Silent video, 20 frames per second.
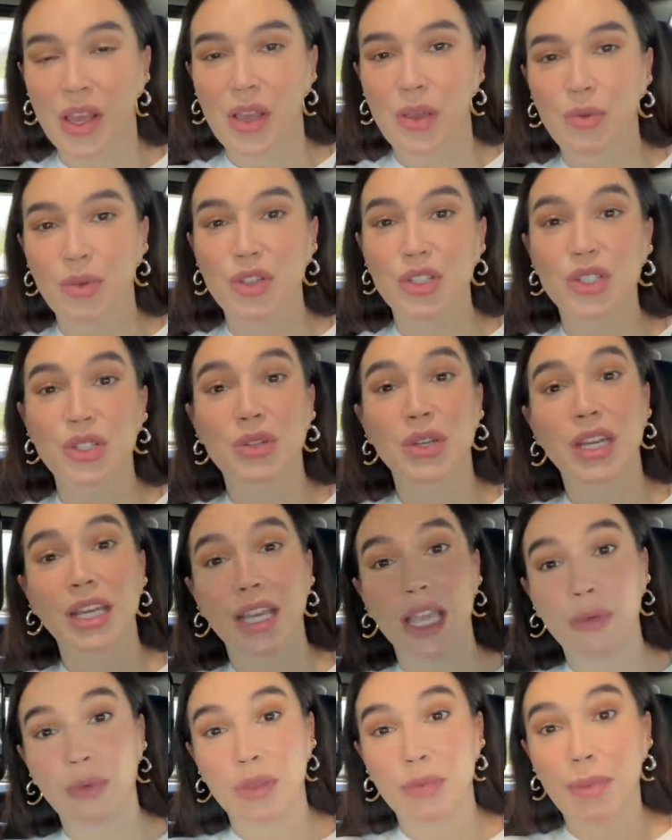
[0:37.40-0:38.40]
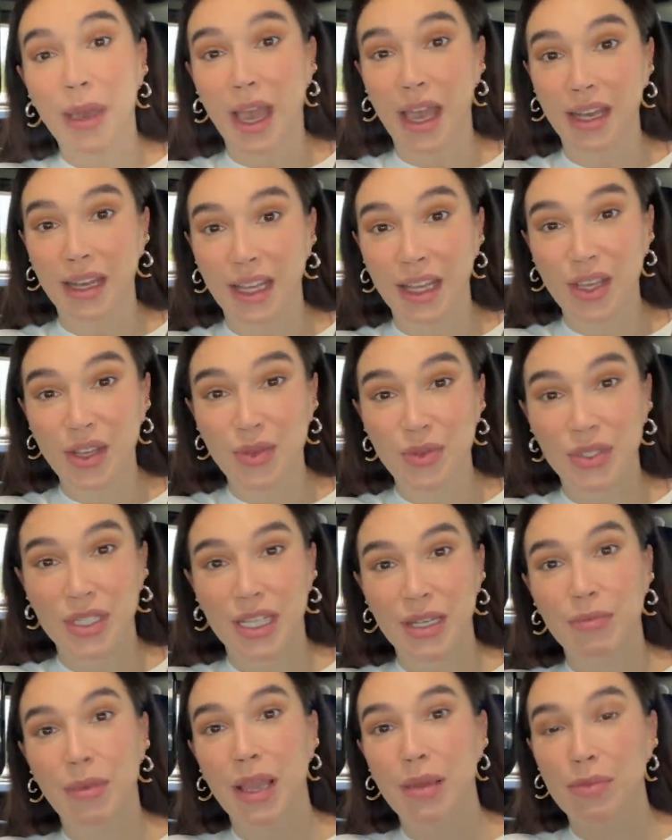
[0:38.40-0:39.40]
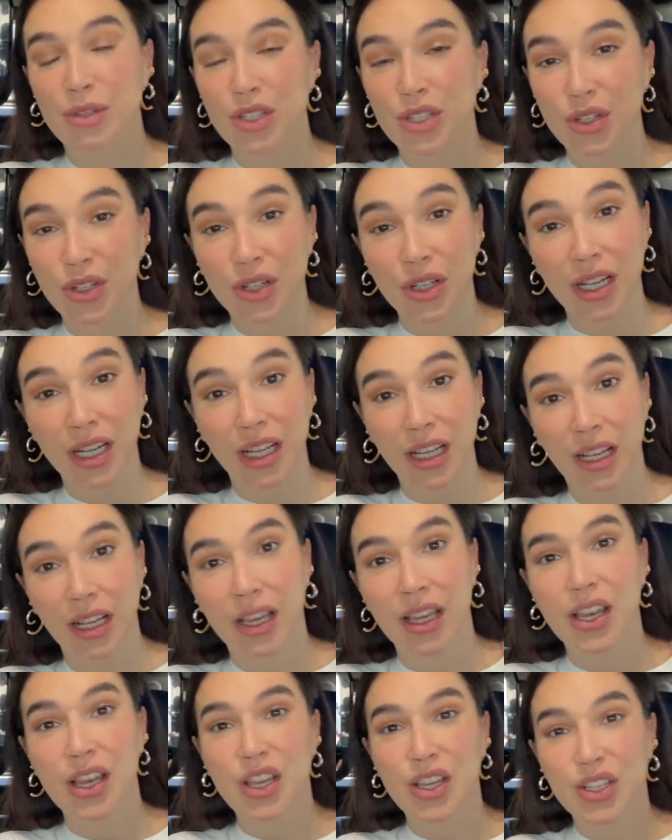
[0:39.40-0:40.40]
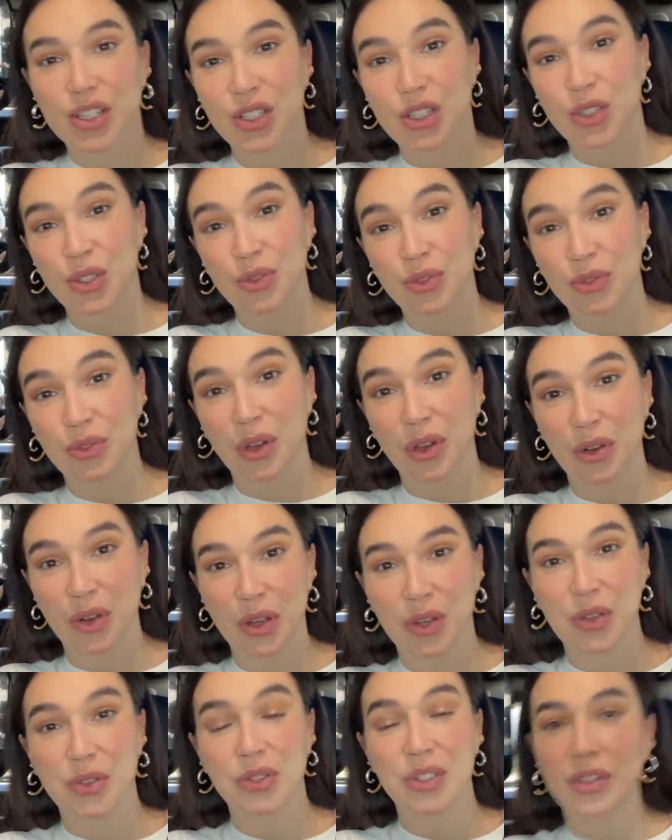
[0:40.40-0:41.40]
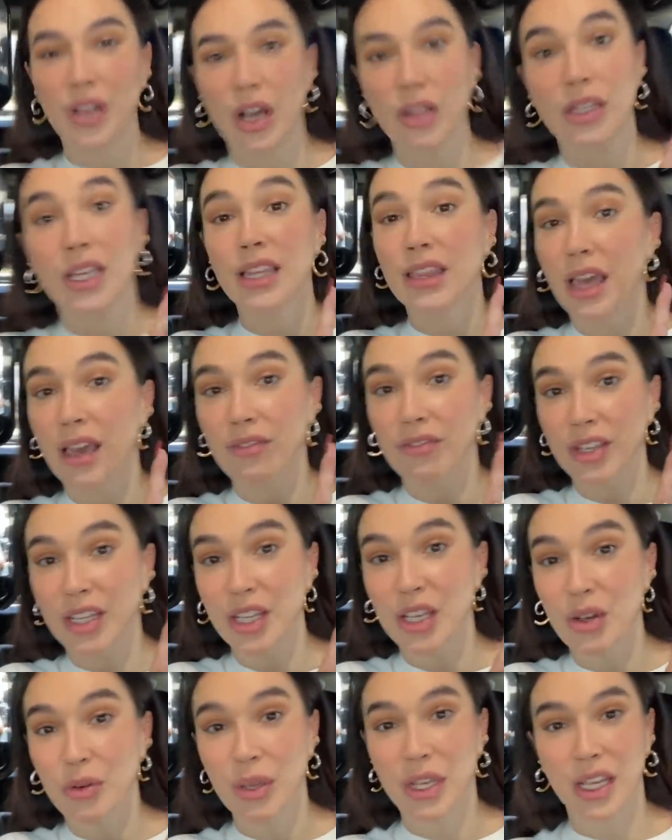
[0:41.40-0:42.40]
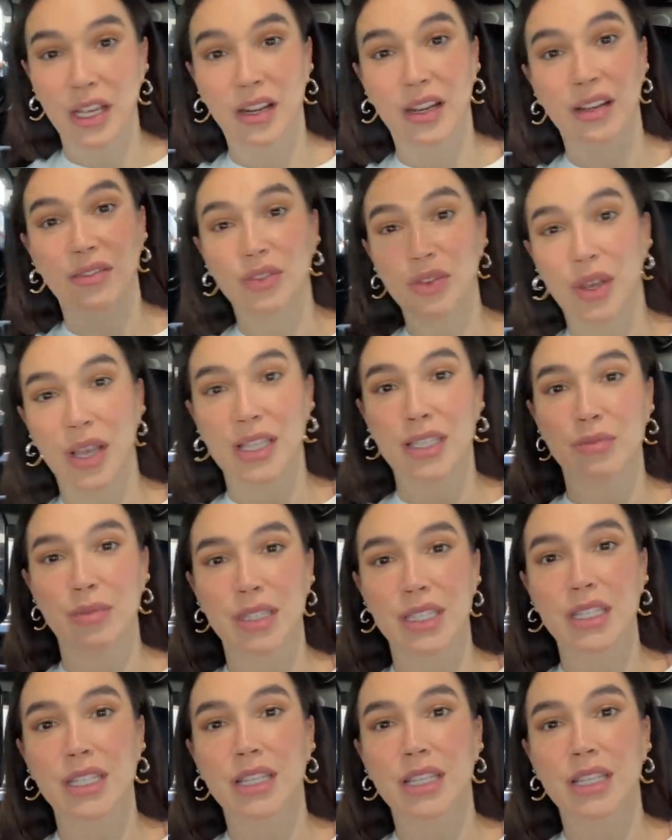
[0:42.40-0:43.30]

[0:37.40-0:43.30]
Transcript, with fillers: We're shooting again with Patty, who did my maternity shoot photos. I'll link that video here if you guys missed